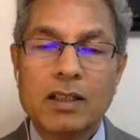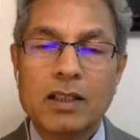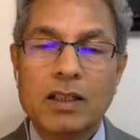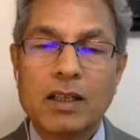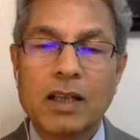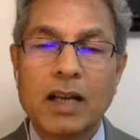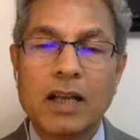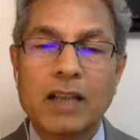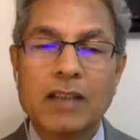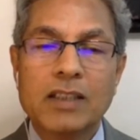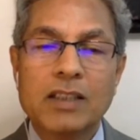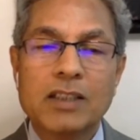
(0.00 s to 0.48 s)

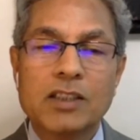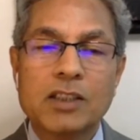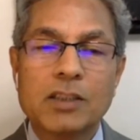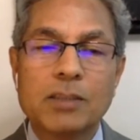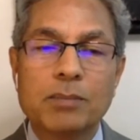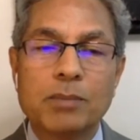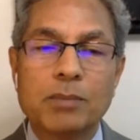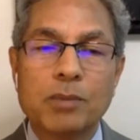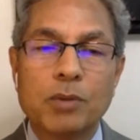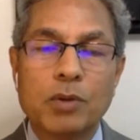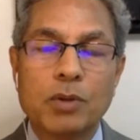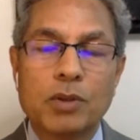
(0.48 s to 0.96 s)
Largest
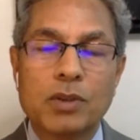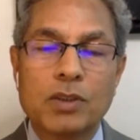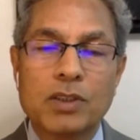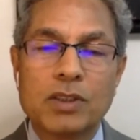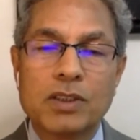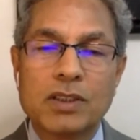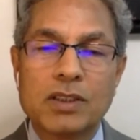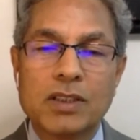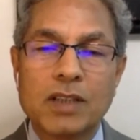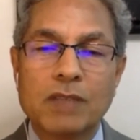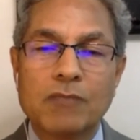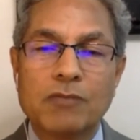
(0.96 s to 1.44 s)

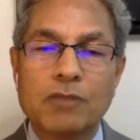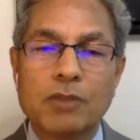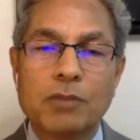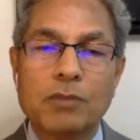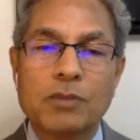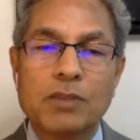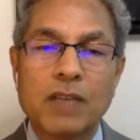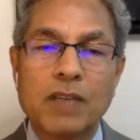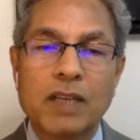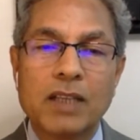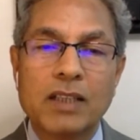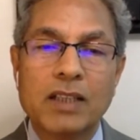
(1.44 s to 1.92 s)
imports come
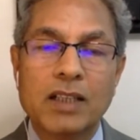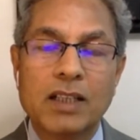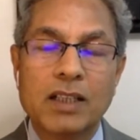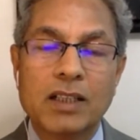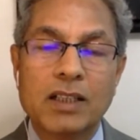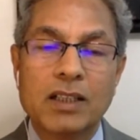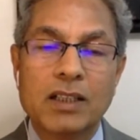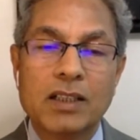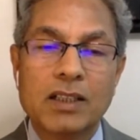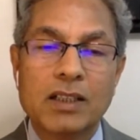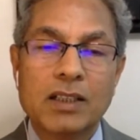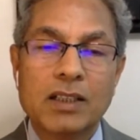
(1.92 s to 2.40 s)
from China.